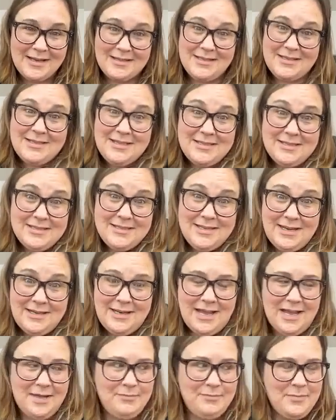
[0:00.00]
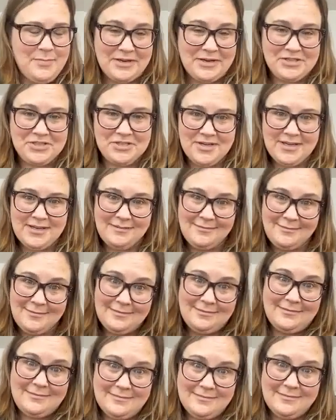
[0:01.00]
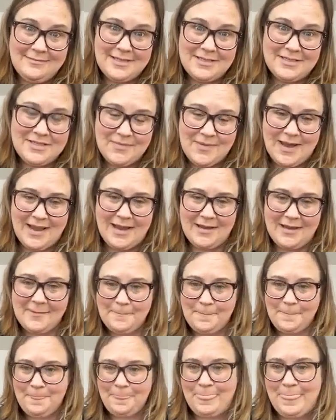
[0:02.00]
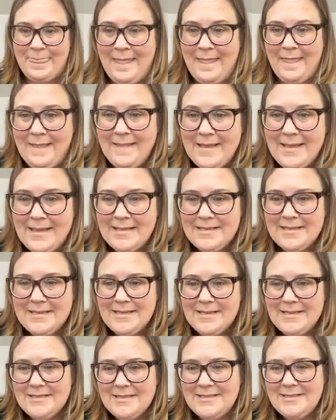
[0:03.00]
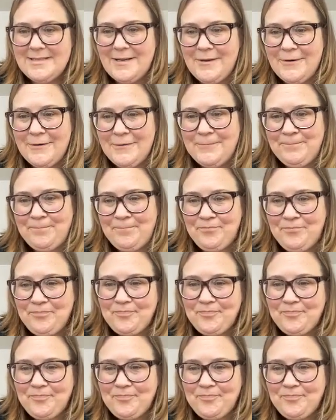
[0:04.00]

this isn't done yet, but picture it this way. So